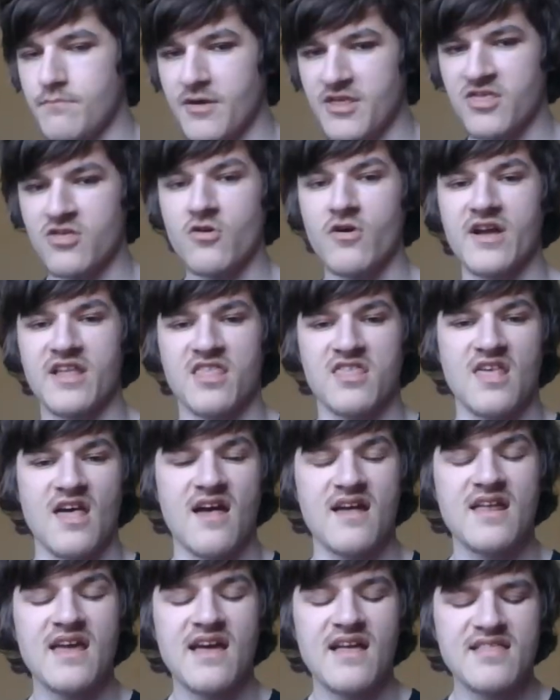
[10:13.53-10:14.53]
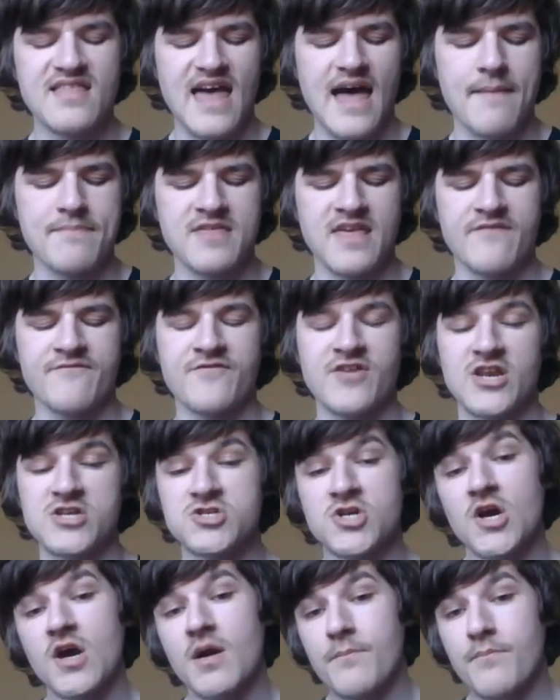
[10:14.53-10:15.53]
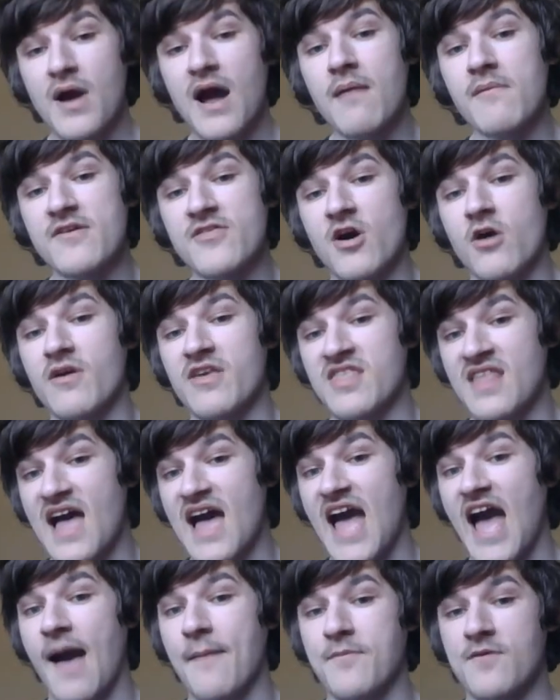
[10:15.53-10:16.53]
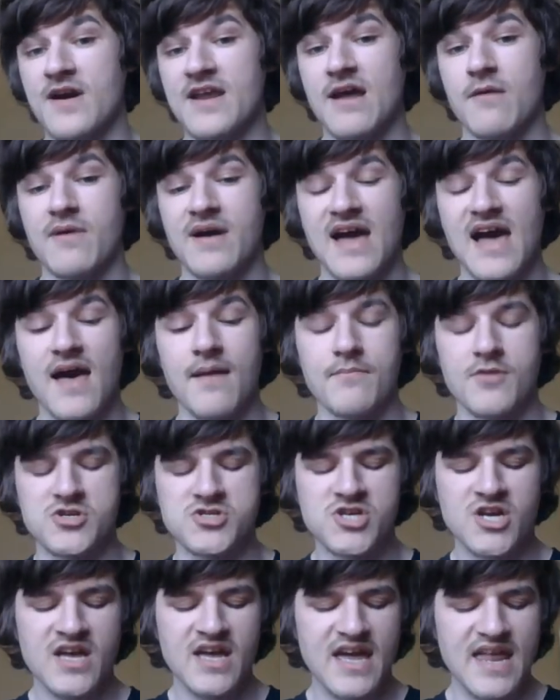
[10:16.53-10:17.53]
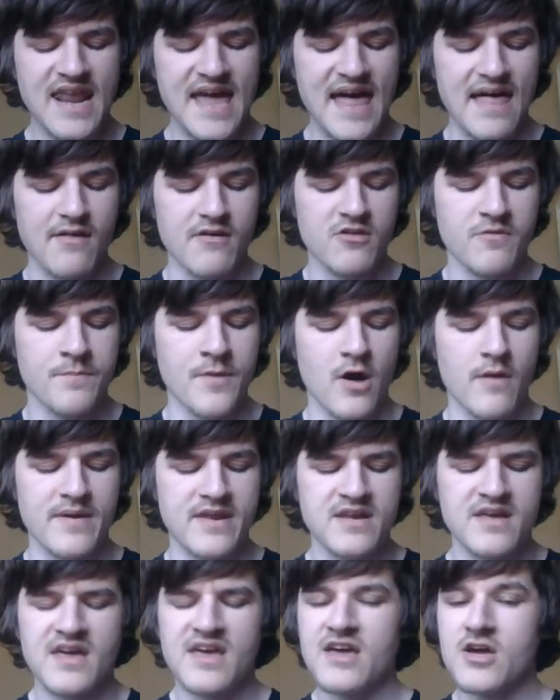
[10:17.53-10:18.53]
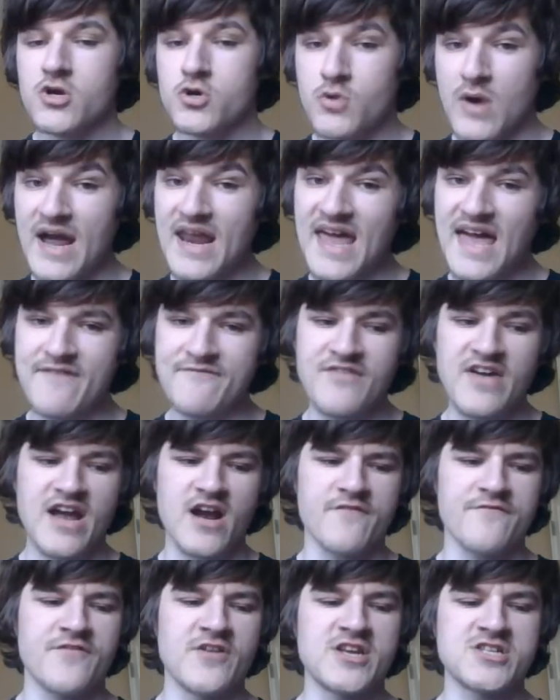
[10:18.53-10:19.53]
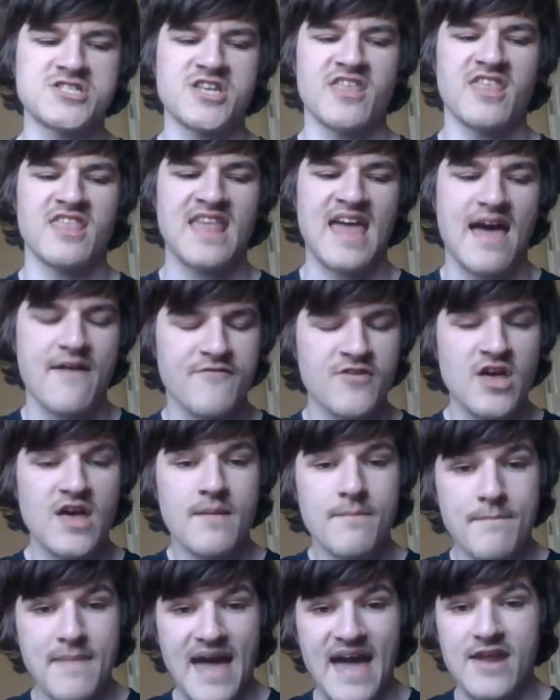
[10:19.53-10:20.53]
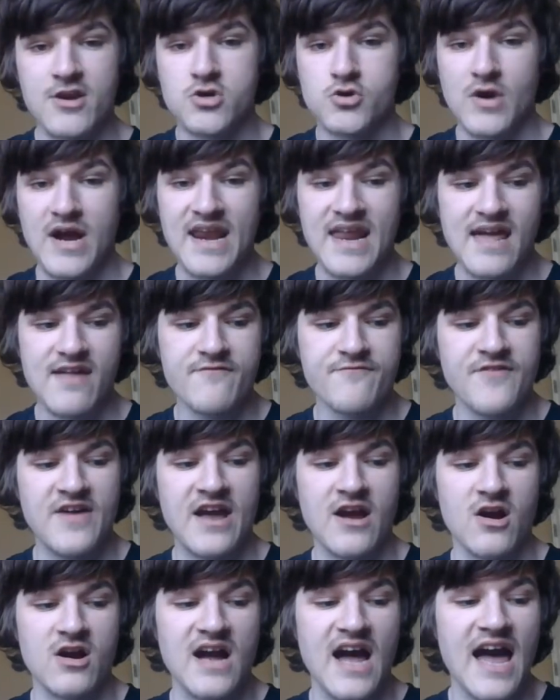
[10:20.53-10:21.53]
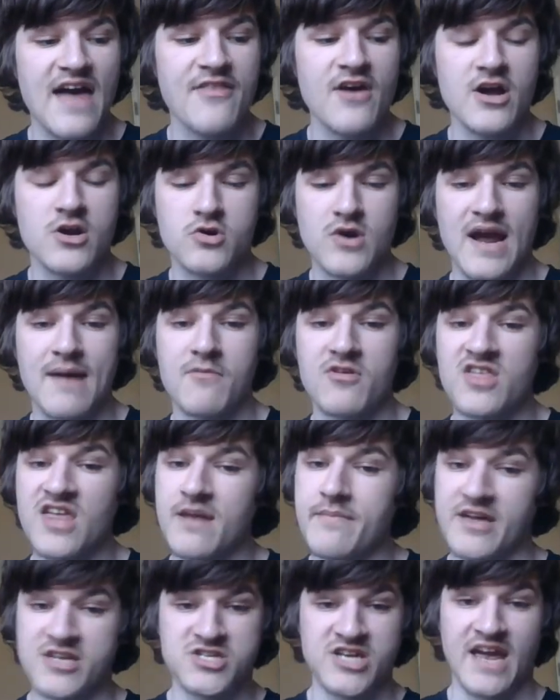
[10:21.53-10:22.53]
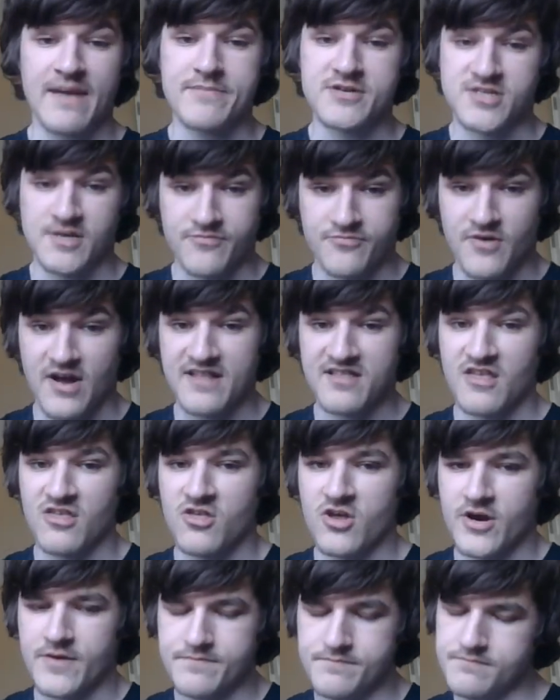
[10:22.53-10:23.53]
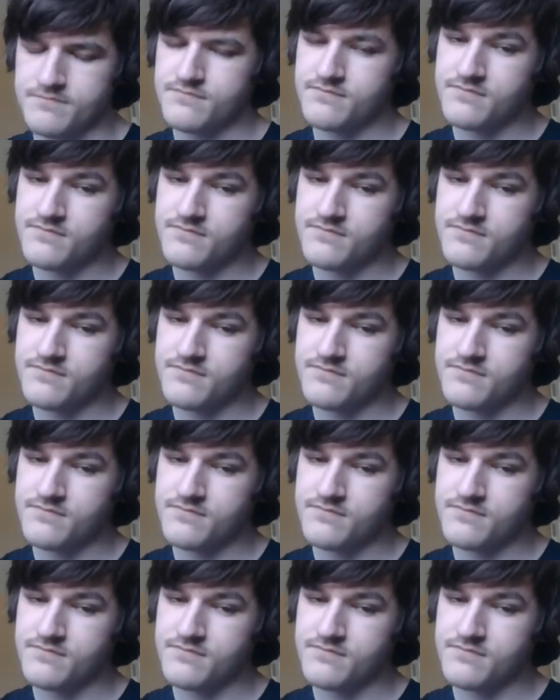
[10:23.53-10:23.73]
but still gets top, top 10 finish. Probably, though, he's not happy right now with Kyle Busch and Alex Bowman. Grant Enfinger finishes 10th. Man, Grant Enfinger, I thought Grant was going to be a championship threat this year,